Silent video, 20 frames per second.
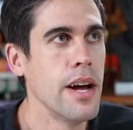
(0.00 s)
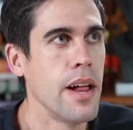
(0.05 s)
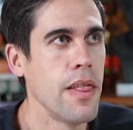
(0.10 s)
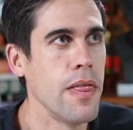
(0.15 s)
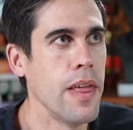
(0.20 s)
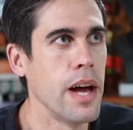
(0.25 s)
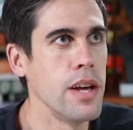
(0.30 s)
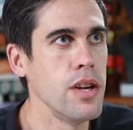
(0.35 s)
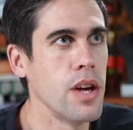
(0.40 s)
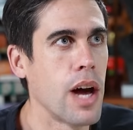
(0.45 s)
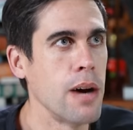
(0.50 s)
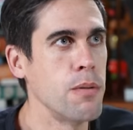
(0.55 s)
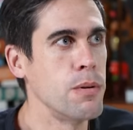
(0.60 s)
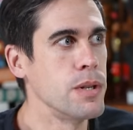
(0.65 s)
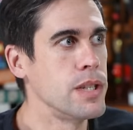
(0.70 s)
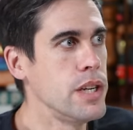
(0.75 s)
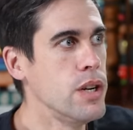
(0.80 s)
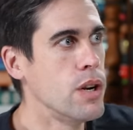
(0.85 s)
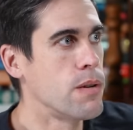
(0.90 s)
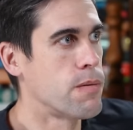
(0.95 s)
that I was
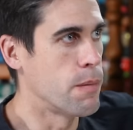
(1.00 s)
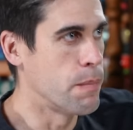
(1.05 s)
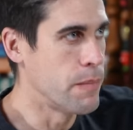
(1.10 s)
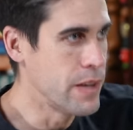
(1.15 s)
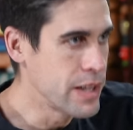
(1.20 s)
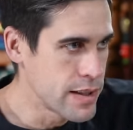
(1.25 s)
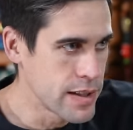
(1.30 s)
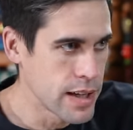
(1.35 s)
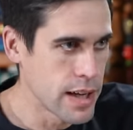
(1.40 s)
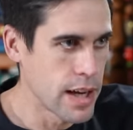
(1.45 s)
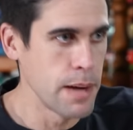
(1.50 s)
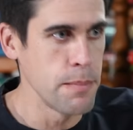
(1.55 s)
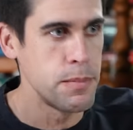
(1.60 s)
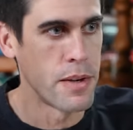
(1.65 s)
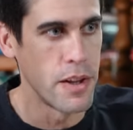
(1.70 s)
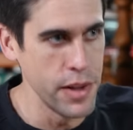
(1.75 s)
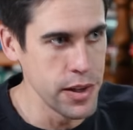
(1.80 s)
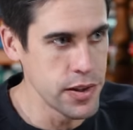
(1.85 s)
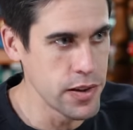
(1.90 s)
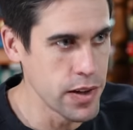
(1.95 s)
here from this time to
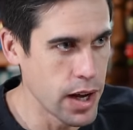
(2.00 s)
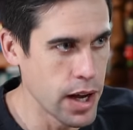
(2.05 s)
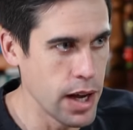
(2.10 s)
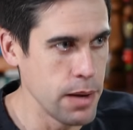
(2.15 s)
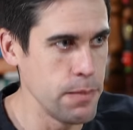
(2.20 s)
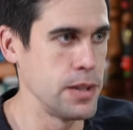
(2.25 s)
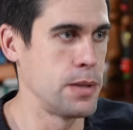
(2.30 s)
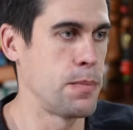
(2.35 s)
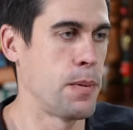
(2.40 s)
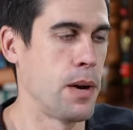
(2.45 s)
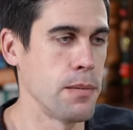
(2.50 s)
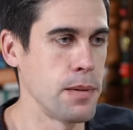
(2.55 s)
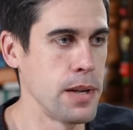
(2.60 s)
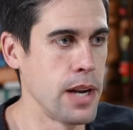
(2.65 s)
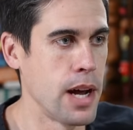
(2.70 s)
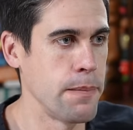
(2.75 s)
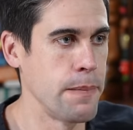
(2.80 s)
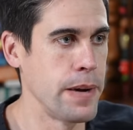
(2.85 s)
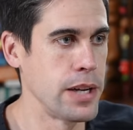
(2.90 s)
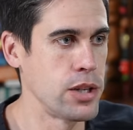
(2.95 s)
this time. It's probably
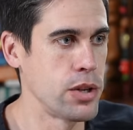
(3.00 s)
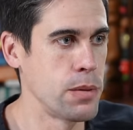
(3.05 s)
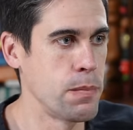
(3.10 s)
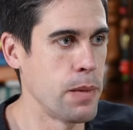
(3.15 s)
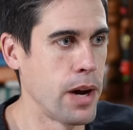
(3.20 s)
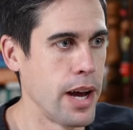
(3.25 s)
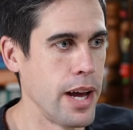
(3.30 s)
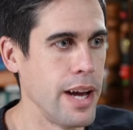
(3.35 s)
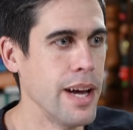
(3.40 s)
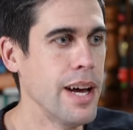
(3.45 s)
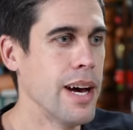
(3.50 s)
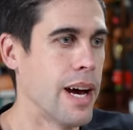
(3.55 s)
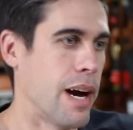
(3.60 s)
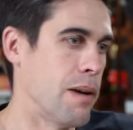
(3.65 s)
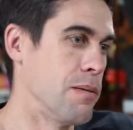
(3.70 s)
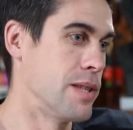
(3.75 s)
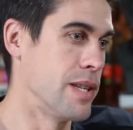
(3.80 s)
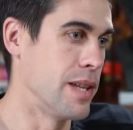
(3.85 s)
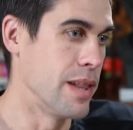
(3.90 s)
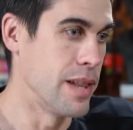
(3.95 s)
not measured by I
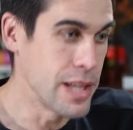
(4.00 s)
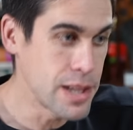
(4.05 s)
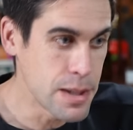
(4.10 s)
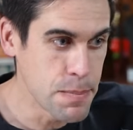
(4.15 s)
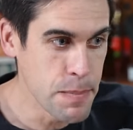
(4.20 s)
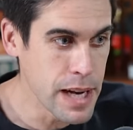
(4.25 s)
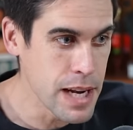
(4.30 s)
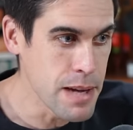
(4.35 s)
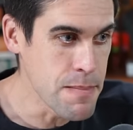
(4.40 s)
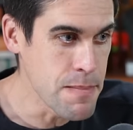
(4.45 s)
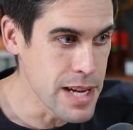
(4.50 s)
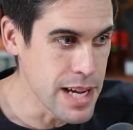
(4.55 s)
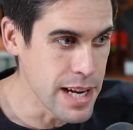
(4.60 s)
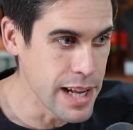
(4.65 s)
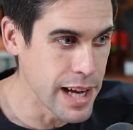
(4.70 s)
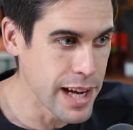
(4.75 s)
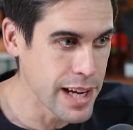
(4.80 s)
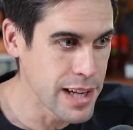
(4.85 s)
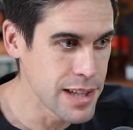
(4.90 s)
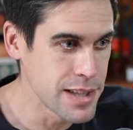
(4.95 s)
was in this many
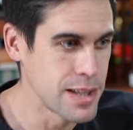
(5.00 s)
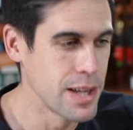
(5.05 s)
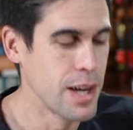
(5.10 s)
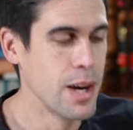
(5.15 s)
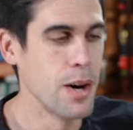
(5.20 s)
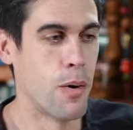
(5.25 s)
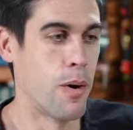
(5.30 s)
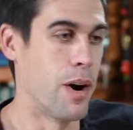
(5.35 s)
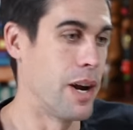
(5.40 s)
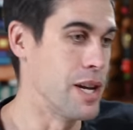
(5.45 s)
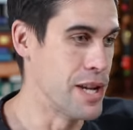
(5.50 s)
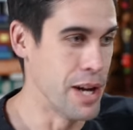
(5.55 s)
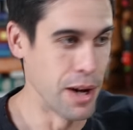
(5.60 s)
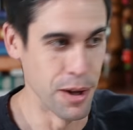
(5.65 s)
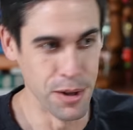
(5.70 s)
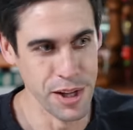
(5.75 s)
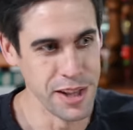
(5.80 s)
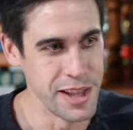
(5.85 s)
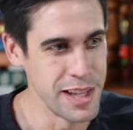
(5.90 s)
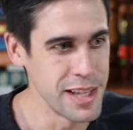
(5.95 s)
meetings or I
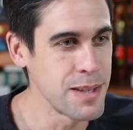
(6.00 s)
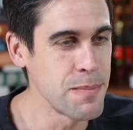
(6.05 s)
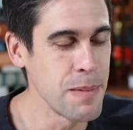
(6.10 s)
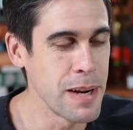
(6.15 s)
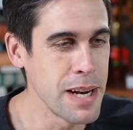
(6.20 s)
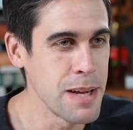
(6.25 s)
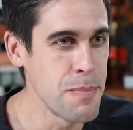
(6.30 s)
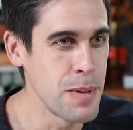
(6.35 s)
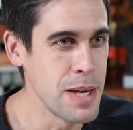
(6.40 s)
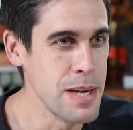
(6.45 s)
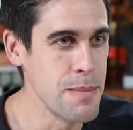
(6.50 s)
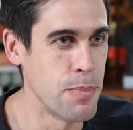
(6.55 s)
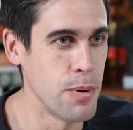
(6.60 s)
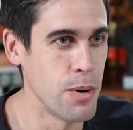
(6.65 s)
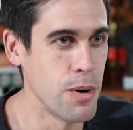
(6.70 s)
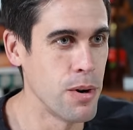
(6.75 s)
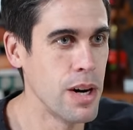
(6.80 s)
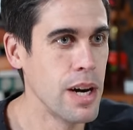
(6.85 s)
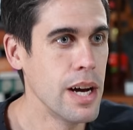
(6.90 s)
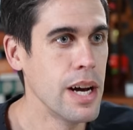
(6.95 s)
yelled at this many
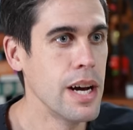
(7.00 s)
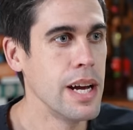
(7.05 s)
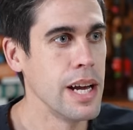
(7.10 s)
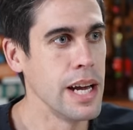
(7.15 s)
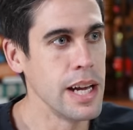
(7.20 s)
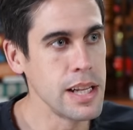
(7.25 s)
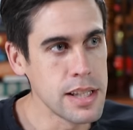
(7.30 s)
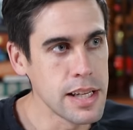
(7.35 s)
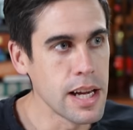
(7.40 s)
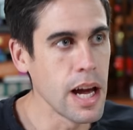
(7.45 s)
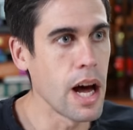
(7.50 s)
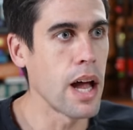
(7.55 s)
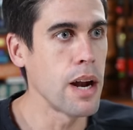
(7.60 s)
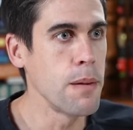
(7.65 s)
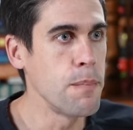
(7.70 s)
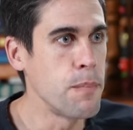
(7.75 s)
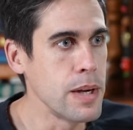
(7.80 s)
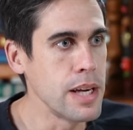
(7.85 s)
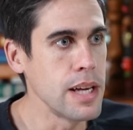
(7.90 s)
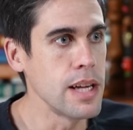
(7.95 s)
people. It's got to
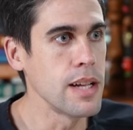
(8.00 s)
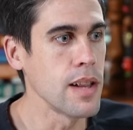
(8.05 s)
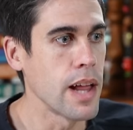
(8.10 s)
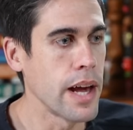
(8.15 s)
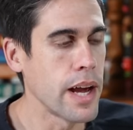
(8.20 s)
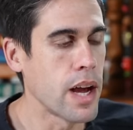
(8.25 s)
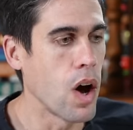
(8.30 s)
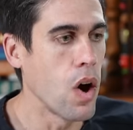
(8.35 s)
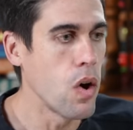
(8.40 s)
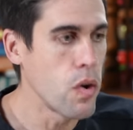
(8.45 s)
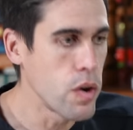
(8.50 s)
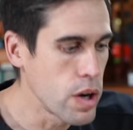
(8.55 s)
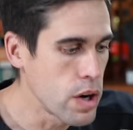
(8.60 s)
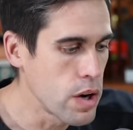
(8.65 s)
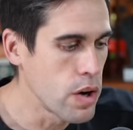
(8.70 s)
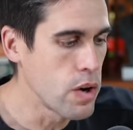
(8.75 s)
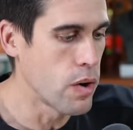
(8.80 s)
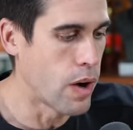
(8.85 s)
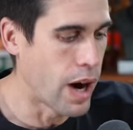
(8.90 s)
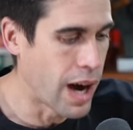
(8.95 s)
be like, oh no,
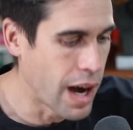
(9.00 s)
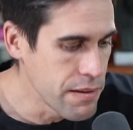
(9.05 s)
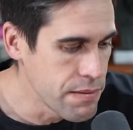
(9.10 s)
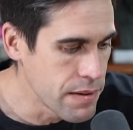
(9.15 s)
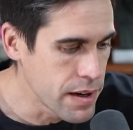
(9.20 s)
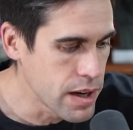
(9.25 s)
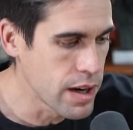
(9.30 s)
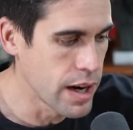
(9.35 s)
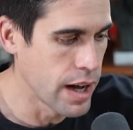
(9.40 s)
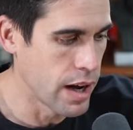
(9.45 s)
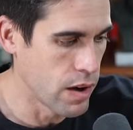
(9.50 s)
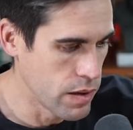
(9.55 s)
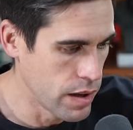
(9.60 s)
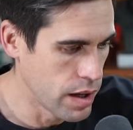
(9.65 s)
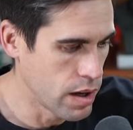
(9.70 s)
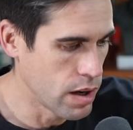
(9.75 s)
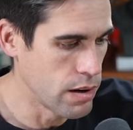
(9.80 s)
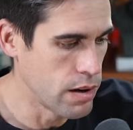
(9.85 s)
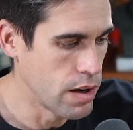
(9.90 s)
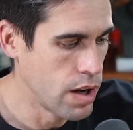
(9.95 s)
no, no, I figured out that
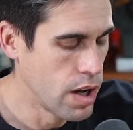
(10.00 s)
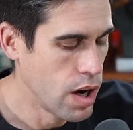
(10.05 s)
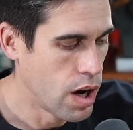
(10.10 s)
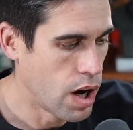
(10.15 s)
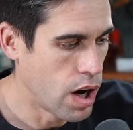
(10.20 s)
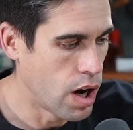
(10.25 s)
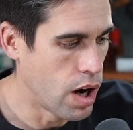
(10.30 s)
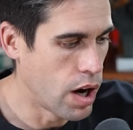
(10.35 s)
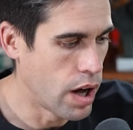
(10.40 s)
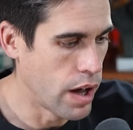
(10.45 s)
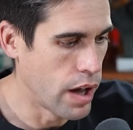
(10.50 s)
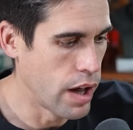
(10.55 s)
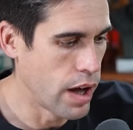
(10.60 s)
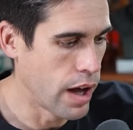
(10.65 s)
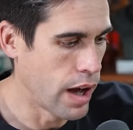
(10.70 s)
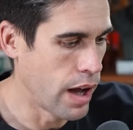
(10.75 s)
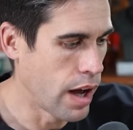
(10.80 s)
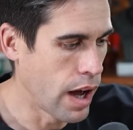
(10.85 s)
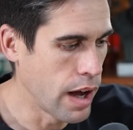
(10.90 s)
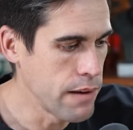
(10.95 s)
on. Uh,
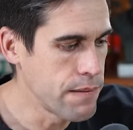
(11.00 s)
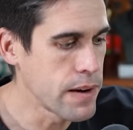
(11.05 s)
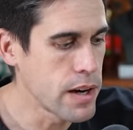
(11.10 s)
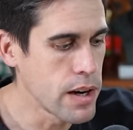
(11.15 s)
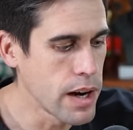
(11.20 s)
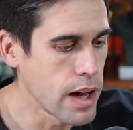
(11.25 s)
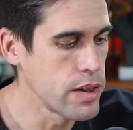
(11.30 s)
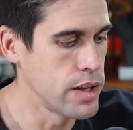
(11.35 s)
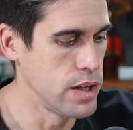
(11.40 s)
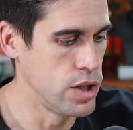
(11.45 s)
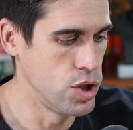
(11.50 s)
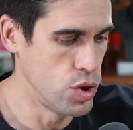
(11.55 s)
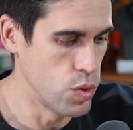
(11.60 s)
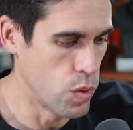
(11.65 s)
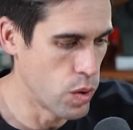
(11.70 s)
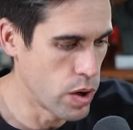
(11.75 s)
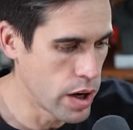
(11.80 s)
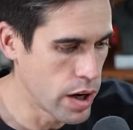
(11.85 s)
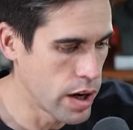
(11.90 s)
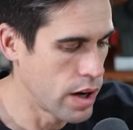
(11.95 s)
I figured out that
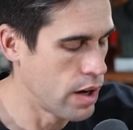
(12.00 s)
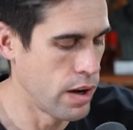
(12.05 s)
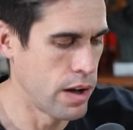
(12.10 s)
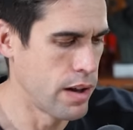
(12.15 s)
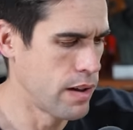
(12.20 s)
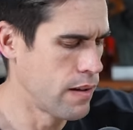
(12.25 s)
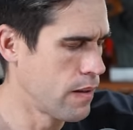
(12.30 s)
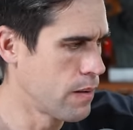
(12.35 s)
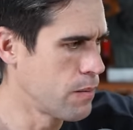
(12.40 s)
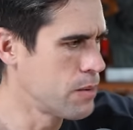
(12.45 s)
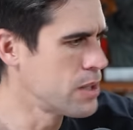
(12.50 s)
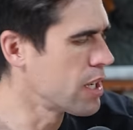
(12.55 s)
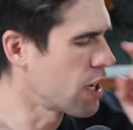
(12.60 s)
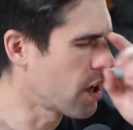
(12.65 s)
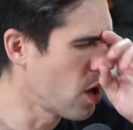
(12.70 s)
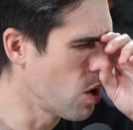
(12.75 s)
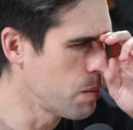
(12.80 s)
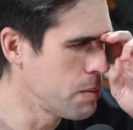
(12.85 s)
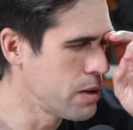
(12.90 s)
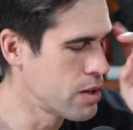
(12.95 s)
Jordan uh, was it
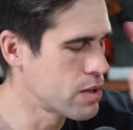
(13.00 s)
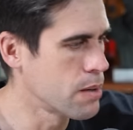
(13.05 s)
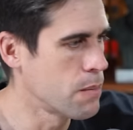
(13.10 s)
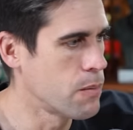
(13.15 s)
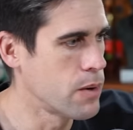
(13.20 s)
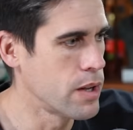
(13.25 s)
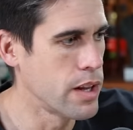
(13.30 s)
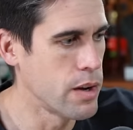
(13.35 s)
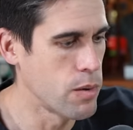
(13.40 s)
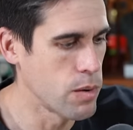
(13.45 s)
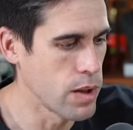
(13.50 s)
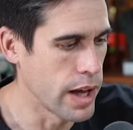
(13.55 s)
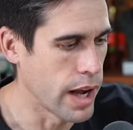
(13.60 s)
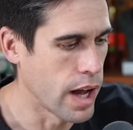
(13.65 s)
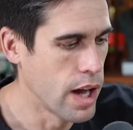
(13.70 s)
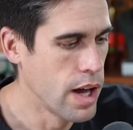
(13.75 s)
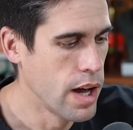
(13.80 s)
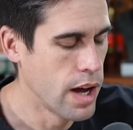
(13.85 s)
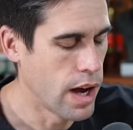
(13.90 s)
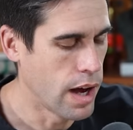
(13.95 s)
Kobe or someone. They were like,
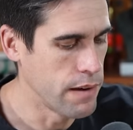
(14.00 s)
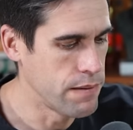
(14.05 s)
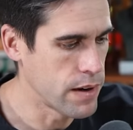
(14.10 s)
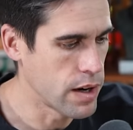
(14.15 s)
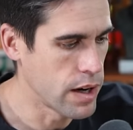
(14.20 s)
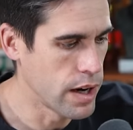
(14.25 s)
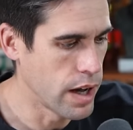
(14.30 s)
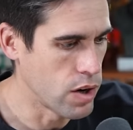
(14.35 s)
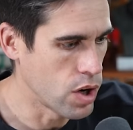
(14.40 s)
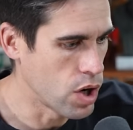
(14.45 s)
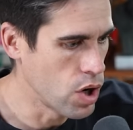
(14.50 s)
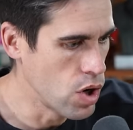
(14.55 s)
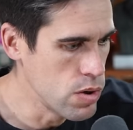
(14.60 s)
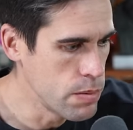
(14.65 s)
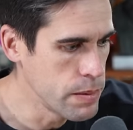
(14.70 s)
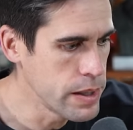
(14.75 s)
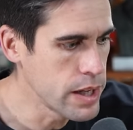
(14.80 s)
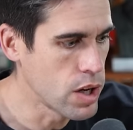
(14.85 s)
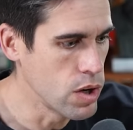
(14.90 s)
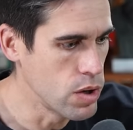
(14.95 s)
I figured out
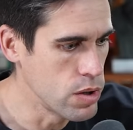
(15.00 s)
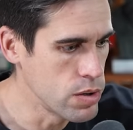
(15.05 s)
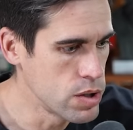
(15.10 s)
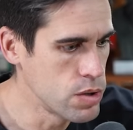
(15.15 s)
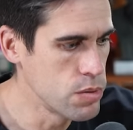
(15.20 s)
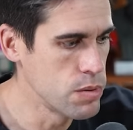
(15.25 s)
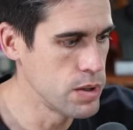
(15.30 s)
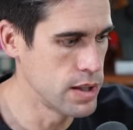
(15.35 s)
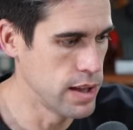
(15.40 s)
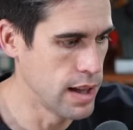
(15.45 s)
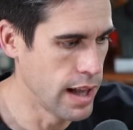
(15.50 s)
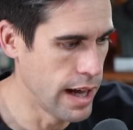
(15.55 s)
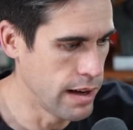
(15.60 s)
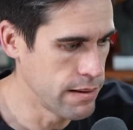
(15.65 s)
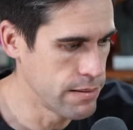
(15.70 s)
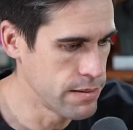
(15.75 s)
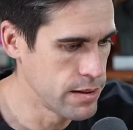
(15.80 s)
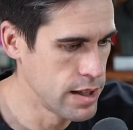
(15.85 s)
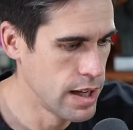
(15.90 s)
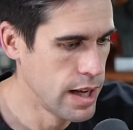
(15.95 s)
Kobe goes to his
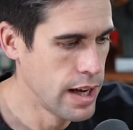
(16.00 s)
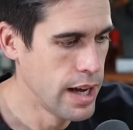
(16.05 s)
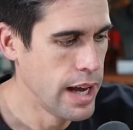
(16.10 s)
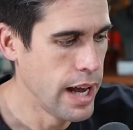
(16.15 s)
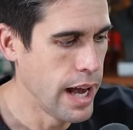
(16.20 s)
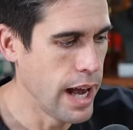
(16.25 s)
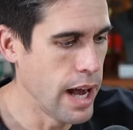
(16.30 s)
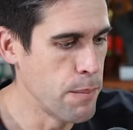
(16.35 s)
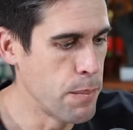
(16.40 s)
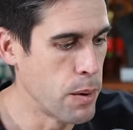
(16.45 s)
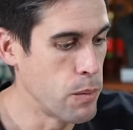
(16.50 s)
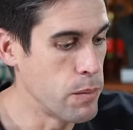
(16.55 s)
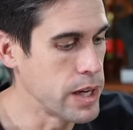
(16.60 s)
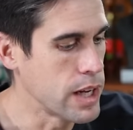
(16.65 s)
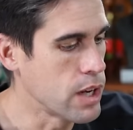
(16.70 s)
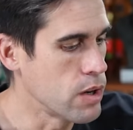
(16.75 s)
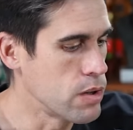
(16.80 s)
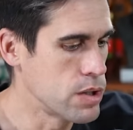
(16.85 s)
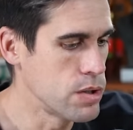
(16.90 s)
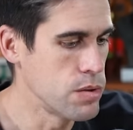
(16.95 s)
left, but when he
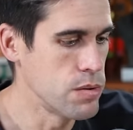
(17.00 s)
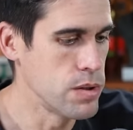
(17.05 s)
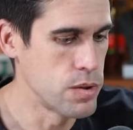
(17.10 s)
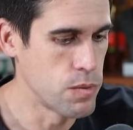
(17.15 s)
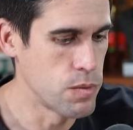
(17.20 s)
goes to his